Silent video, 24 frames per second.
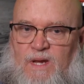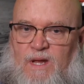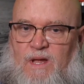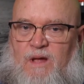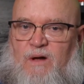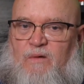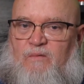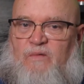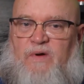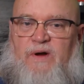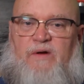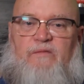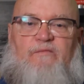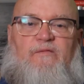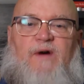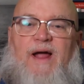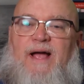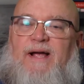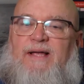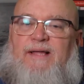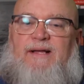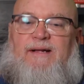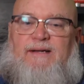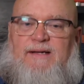We
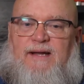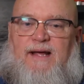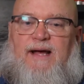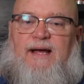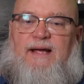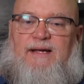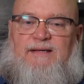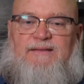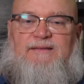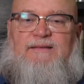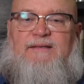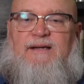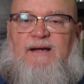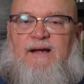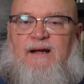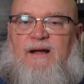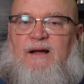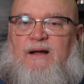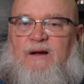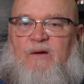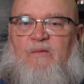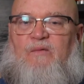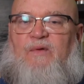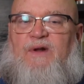recognize
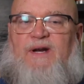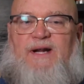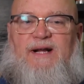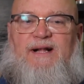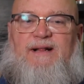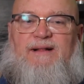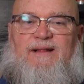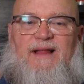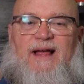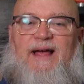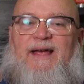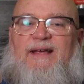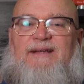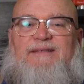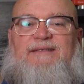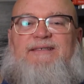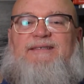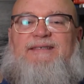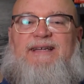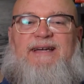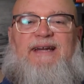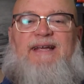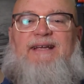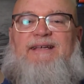when a
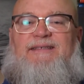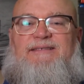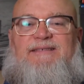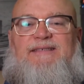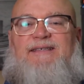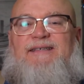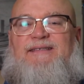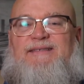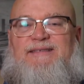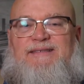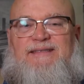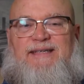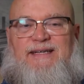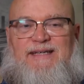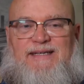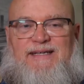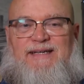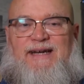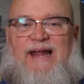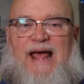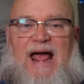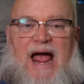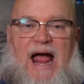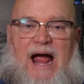client's needs
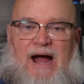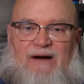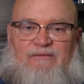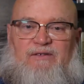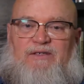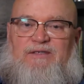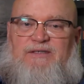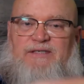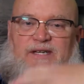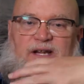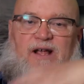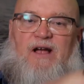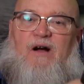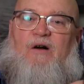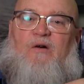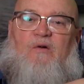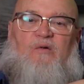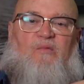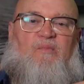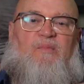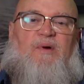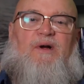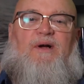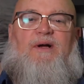exceed our
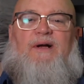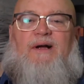scope,